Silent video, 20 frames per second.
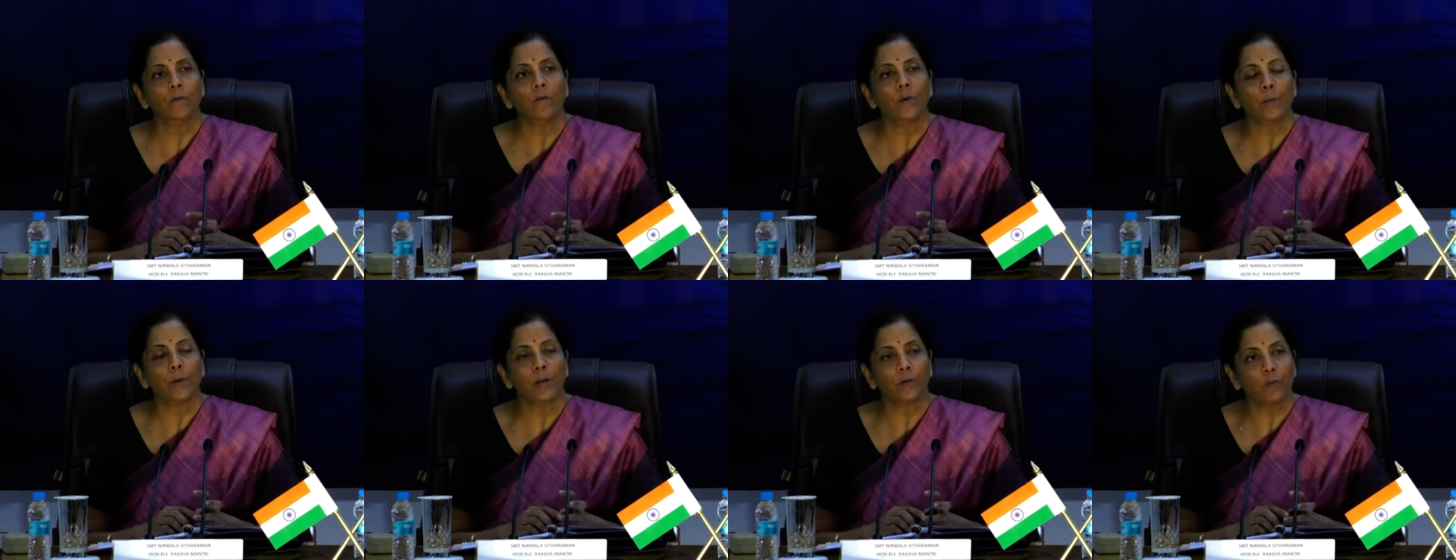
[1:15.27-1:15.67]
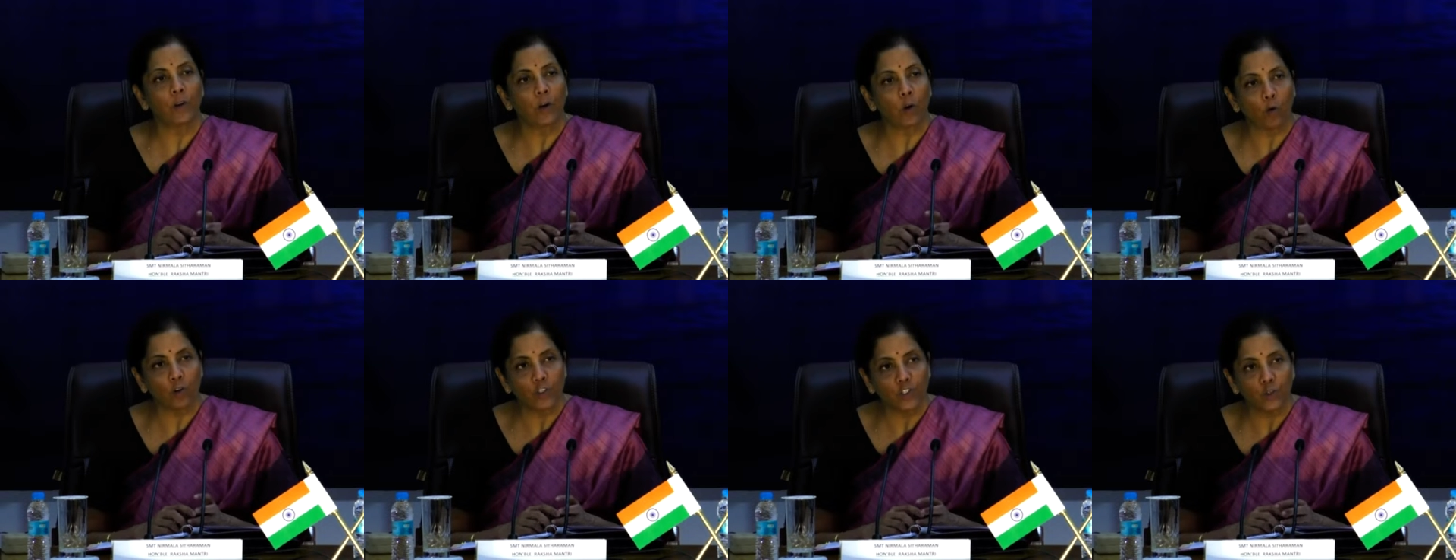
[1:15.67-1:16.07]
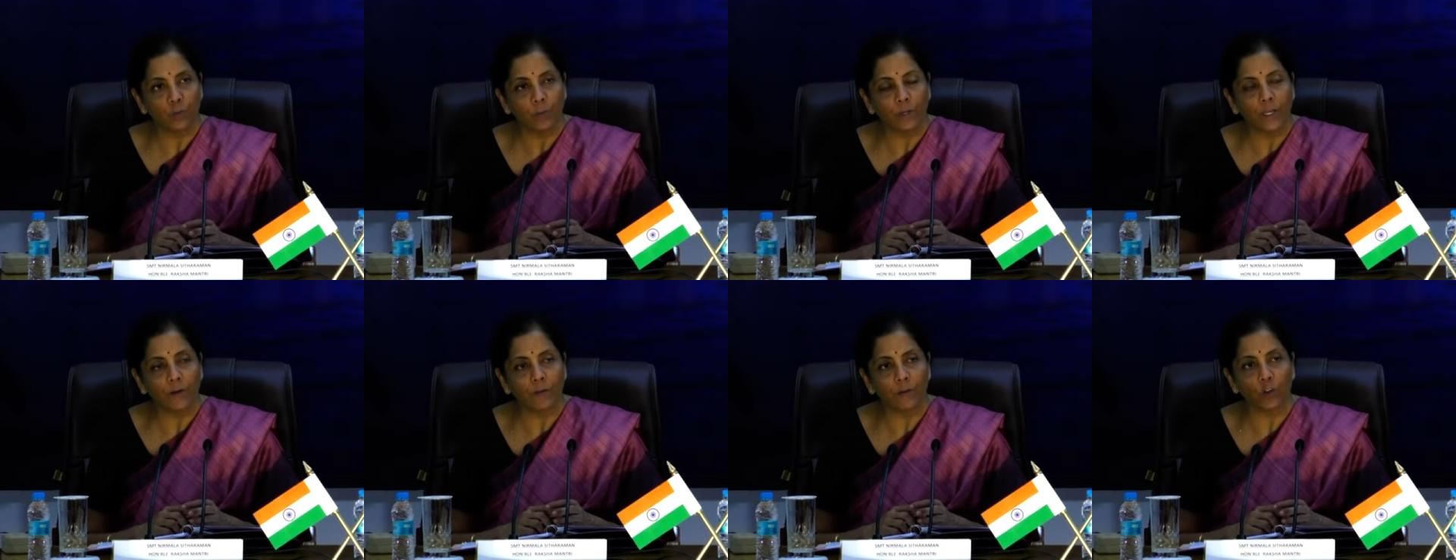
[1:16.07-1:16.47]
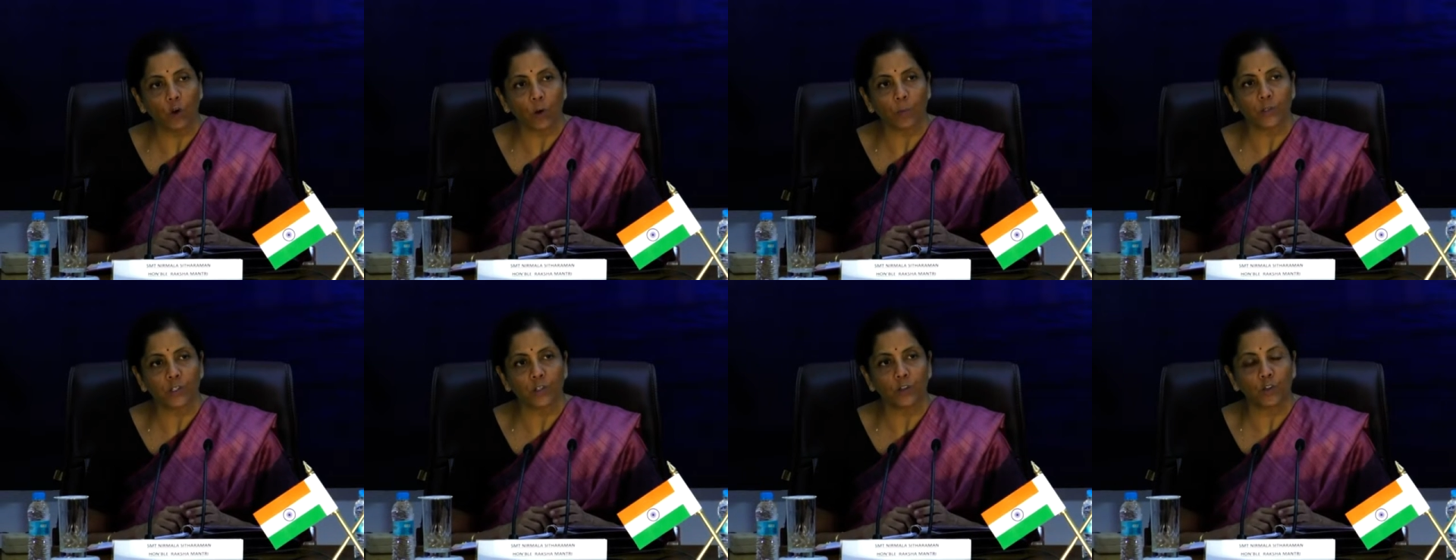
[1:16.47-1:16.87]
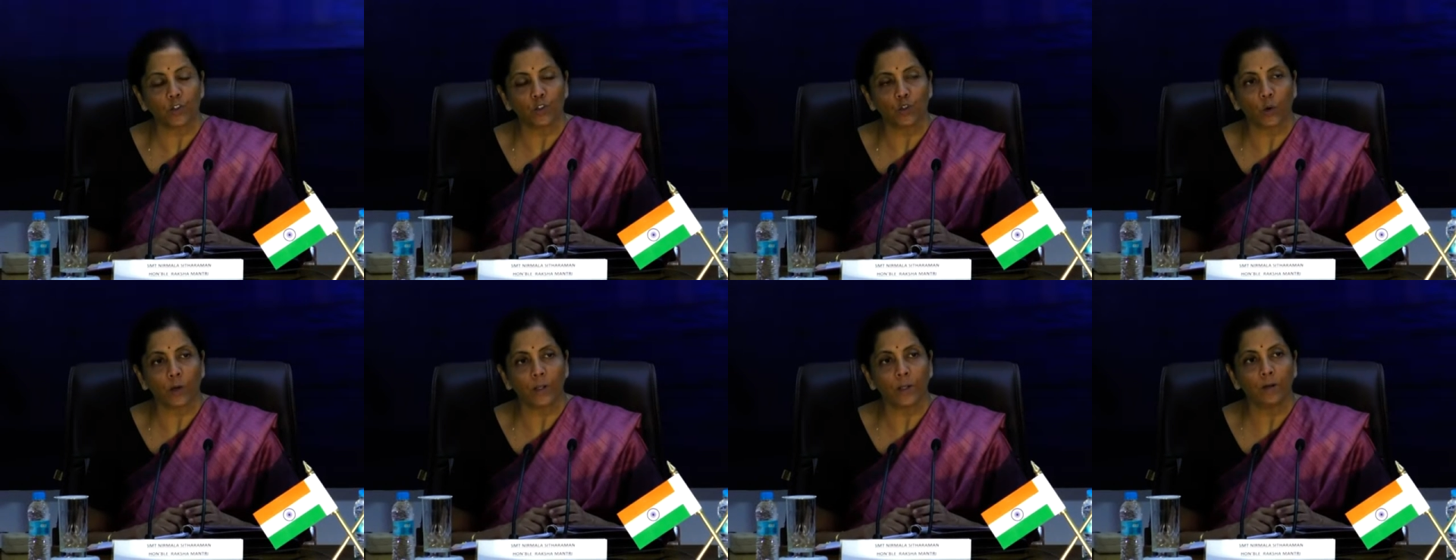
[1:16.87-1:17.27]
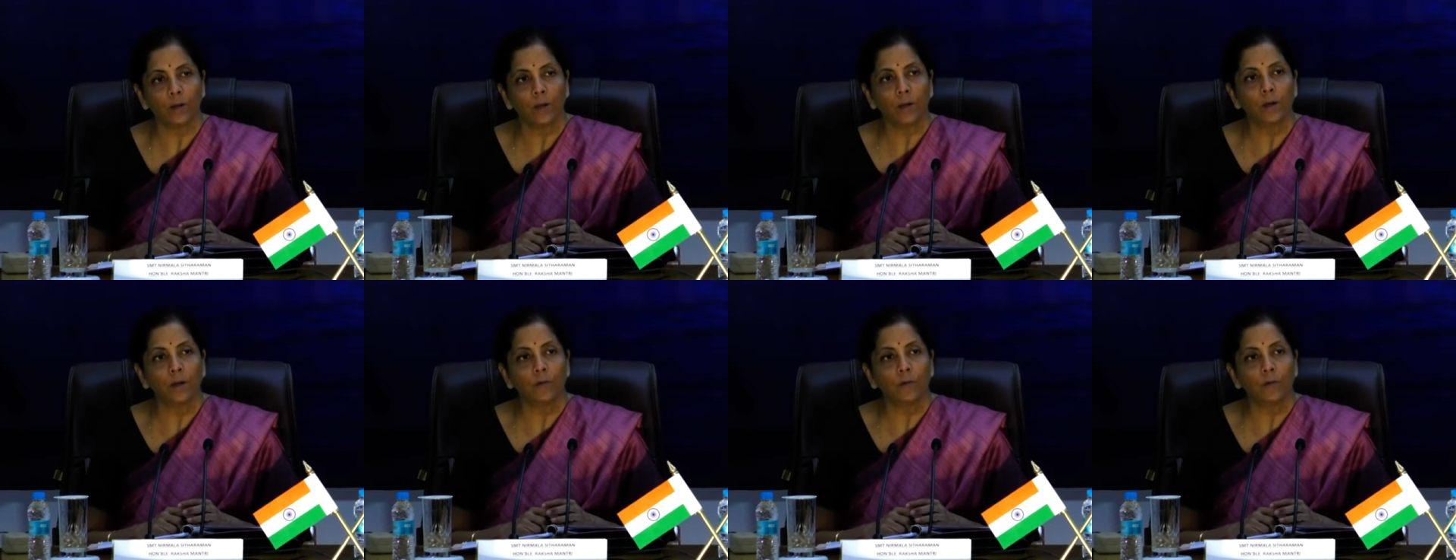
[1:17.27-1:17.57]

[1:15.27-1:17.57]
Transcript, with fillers: women will also be given the option to join